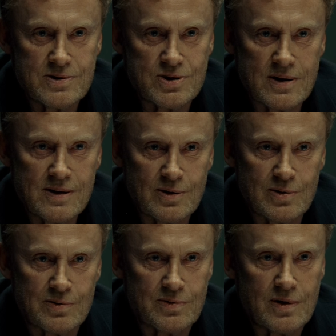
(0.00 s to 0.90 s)

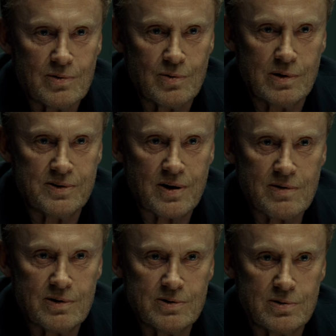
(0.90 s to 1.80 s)
Chenkov will
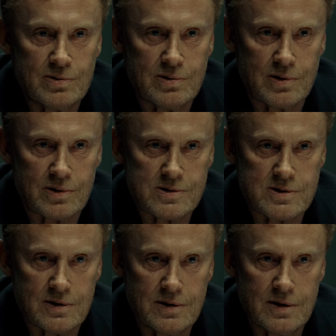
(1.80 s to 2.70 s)
travel to New York
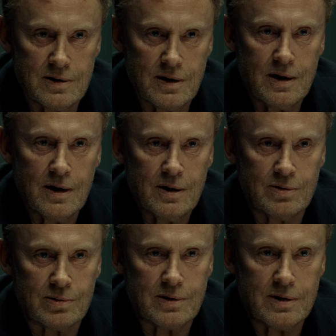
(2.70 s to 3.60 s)
City
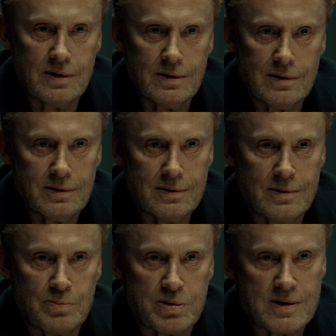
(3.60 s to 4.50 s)
to kill
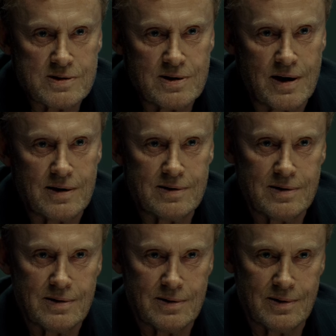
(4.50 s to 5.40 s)
the
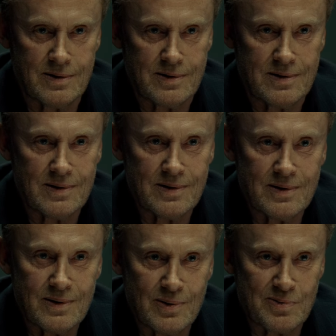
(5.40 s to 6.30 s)
president
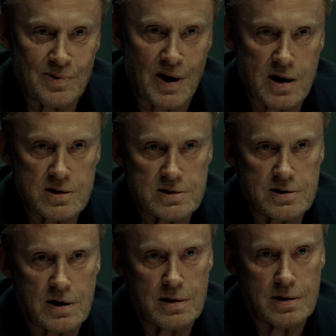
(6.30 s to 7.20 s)
of
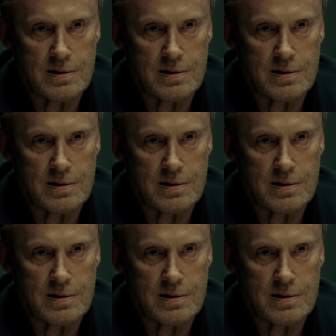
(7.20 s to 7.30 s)
Russia.